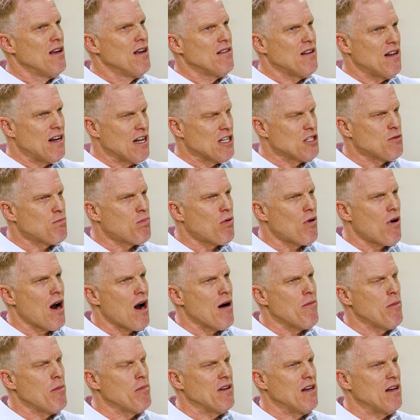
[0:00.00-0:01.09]
then that's
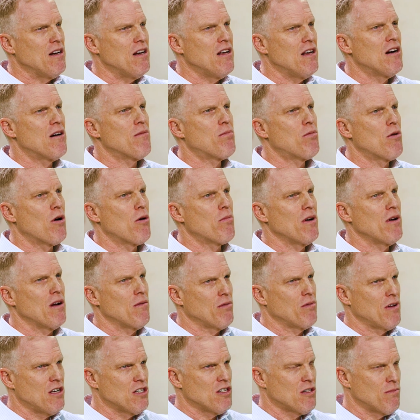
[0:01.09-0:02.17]
probably an inappropriate
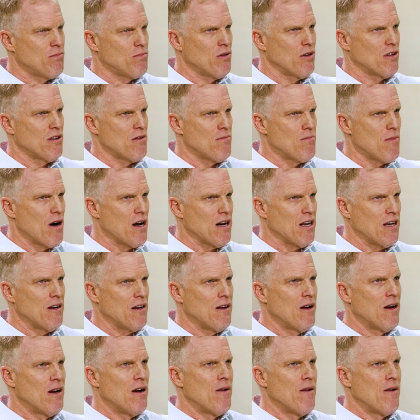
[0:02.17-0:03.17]
place to put the money.